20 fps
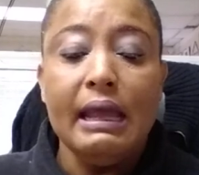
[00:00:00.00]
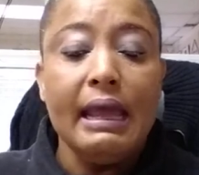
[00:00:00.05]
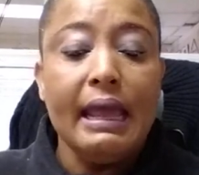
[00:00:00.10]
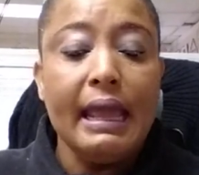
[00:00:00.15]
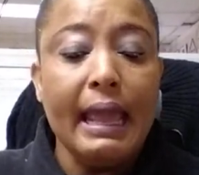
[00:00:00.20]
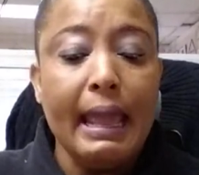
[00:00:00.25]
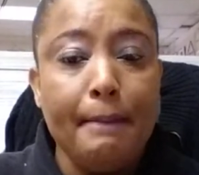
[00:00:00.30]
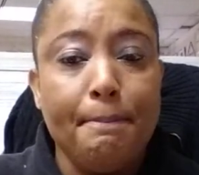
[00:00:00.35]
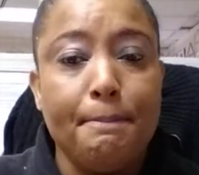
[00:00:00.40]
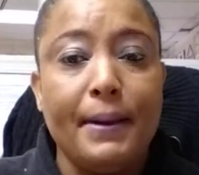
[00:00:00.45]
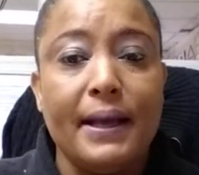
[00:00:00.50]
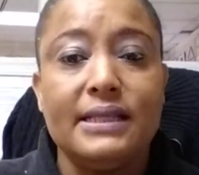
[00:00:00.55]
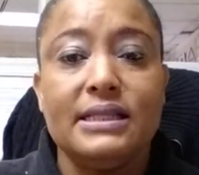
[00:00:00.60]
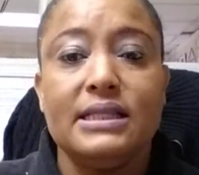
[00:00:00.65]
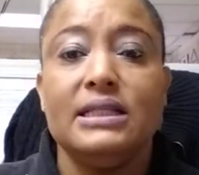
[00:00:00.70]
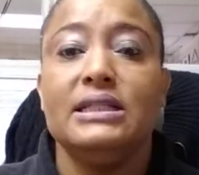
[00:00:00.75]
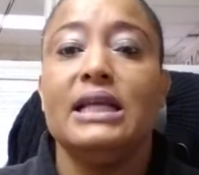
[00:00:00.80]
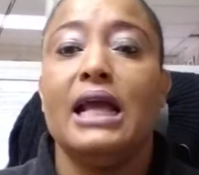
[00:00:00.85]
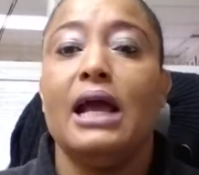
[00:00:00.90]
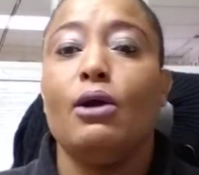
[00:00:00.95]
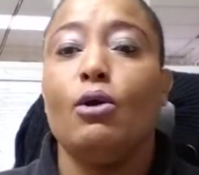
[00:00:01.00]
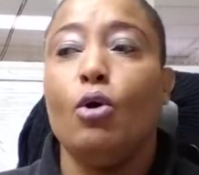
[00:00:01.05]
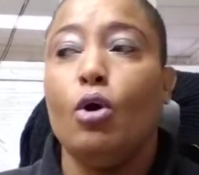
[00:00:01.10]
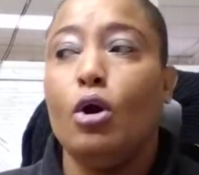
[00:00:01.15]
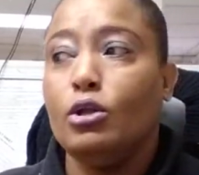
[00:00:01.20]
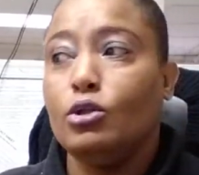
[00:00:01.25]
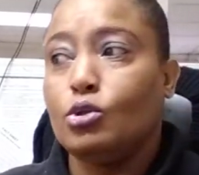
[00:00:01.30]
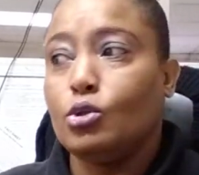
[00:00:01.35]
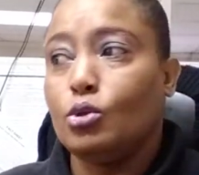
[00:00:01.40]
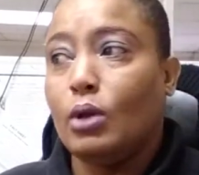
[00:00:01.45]
a passenger
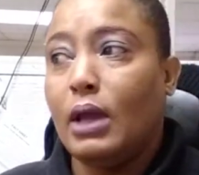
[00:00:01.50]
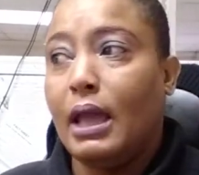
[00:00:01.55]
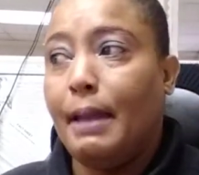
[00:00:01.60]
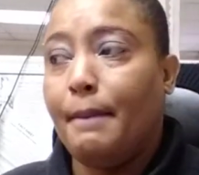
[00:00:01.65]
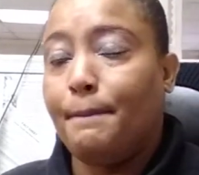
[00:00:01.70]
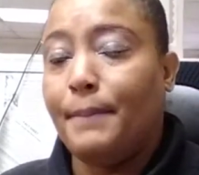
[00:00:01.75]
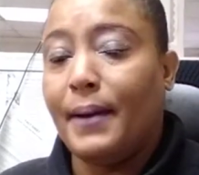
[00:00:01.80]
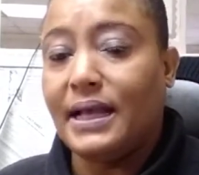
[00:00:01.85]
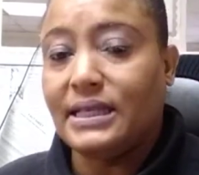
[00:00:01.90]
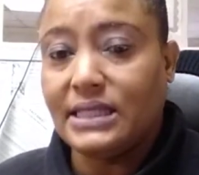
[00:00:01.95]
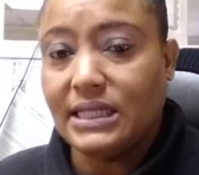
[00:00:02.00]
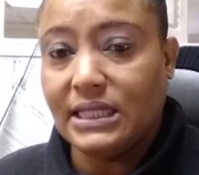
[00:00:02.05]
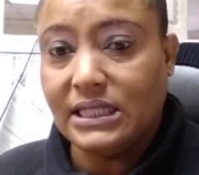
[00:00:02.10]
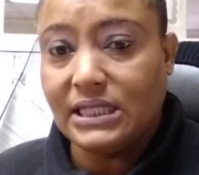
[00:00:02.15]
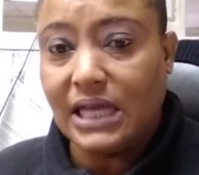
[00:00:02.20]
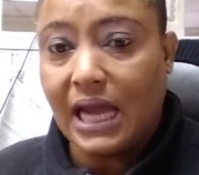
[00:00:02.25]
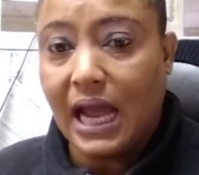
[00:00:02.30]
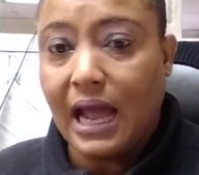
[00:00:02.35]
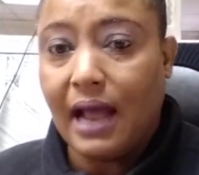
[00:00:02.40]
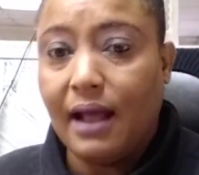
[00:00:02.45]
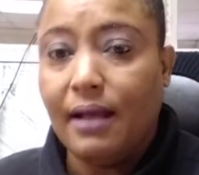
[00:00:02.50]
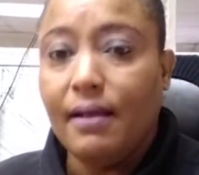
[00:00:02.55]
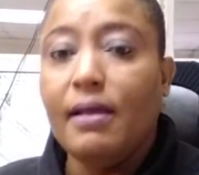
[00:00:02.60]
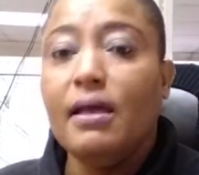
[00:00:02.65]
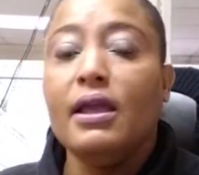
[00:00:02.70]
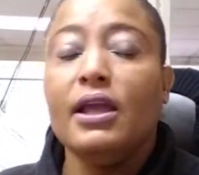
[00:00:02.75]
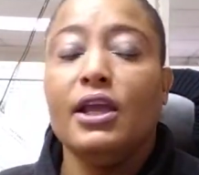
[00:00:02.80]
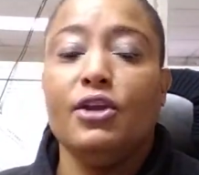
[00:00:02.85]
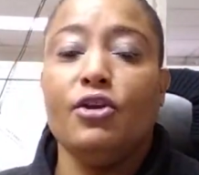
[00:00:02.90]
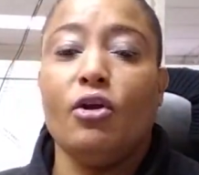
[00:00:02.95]
going to a passenger
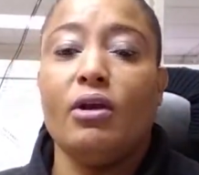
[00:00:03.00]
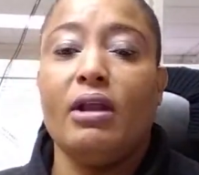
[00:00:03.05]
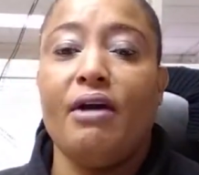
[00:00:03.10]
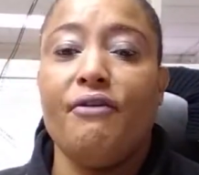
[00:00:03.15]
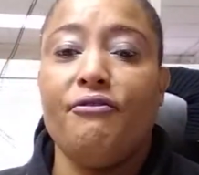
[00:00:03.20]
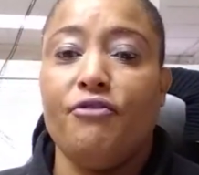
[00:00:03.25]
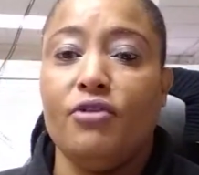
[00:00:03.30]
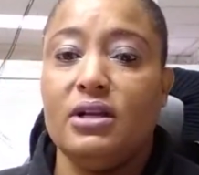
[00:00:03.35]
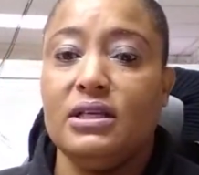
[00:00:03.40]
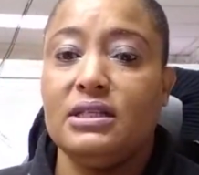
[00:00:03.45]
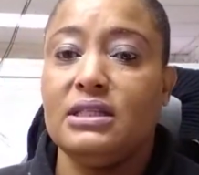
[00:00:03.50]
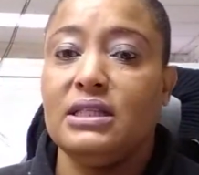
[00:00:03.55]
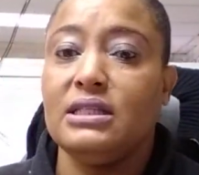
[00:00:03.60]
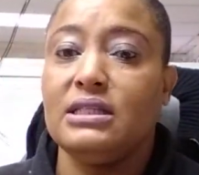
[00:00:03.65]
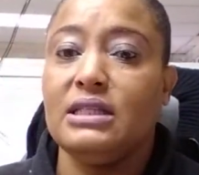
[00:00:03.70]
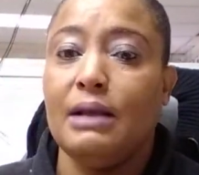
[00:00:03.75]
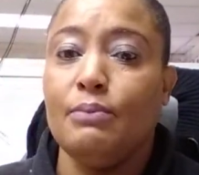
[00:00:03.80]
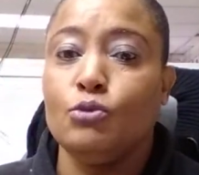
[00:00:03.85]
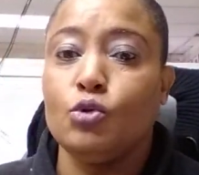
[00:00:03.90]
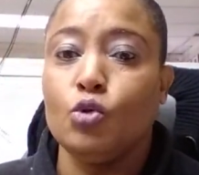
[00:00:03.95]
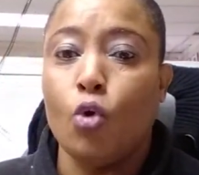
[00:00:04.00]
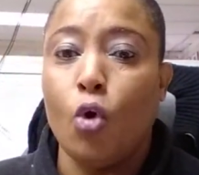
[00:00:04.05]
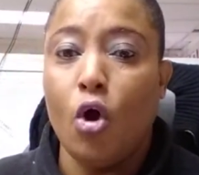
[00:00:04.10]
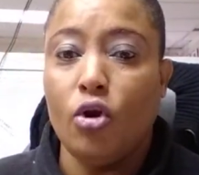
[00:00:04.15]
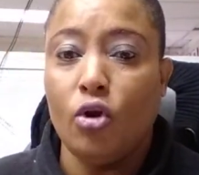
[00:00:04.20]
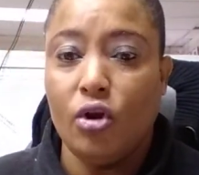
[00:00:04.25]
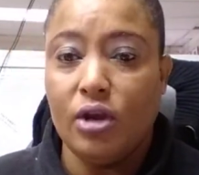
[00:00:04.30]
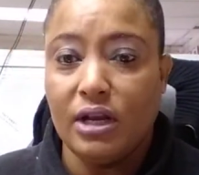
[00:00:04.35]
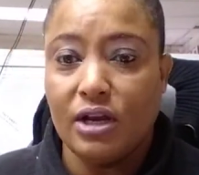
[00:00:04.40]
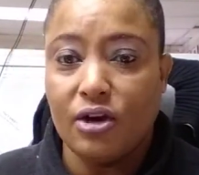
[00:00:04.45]
in order for the system to
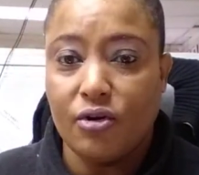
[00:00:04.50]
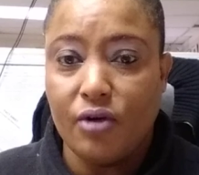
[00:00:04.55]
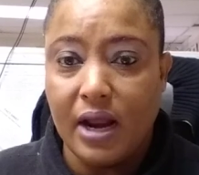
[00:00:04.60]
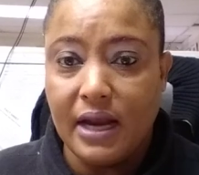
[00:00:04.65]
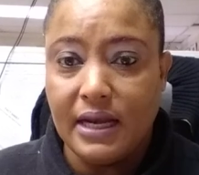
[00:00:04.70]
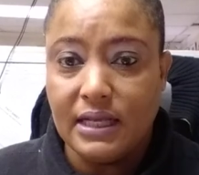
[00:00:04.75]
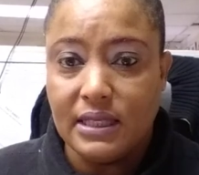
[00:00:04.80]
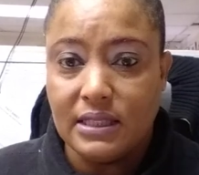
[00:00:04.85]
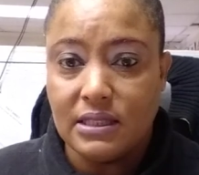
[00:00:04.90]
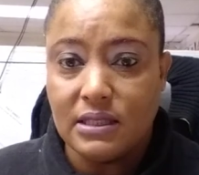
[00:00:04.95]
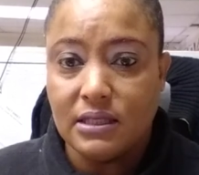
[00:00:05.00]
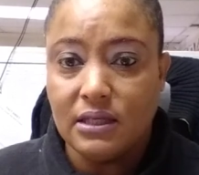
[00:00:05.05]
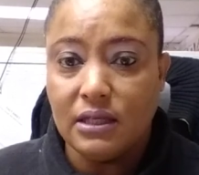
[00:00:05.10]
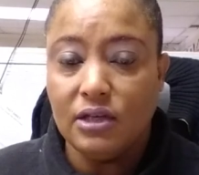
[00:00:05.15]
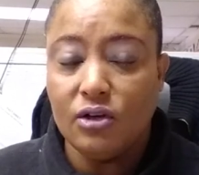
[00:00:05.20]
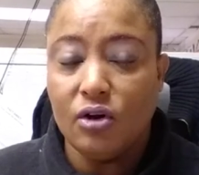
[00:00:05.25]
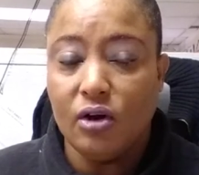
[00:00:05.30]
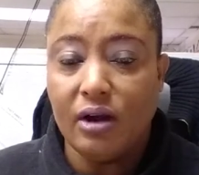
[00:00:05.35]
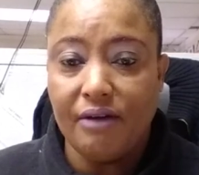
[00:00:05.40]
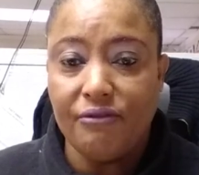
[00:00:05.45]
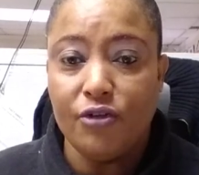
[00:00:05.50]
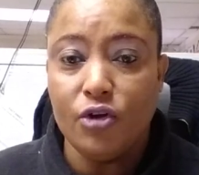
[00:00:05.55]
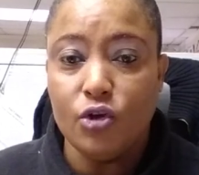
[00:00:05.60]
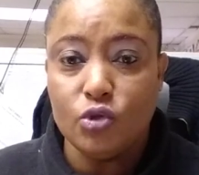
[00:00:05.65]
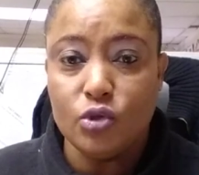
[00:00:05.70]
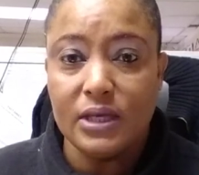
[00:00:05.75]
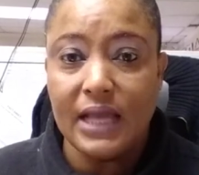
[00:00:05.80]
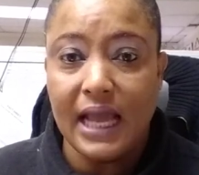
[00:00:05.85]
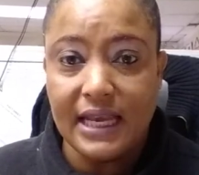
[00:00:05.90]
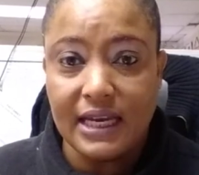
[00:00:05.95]
honor the credit, in order for you
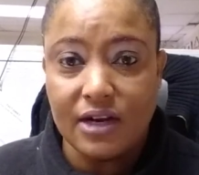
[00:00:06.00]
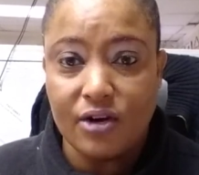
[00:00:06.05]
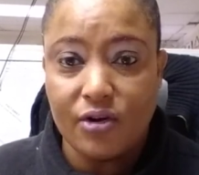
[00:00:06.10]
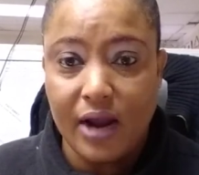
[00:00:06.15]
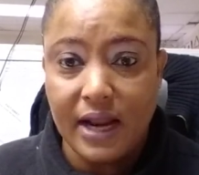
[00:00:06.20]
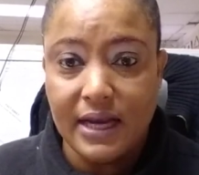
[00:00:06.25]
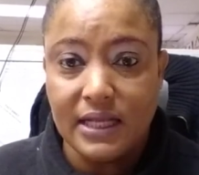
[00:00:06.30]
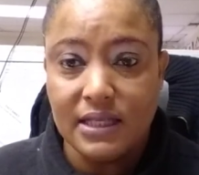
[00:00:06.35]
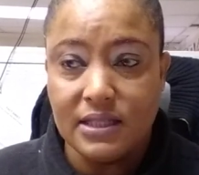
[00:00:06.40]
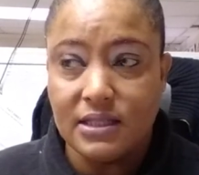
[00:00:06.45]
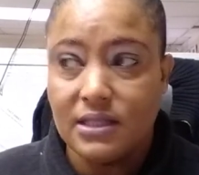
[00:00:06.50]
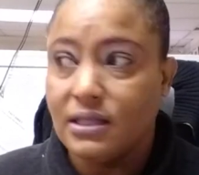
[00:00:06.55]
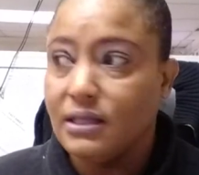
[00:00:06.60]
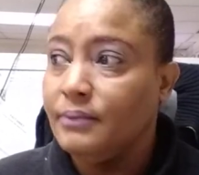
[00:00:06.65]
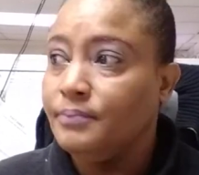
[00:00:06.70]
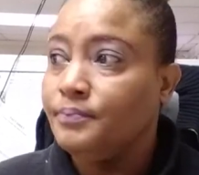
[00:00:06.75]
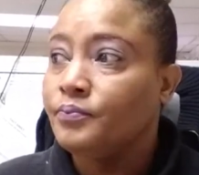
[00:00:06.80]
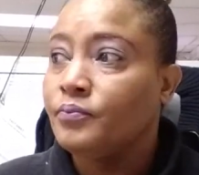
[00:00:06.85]
to get the credit.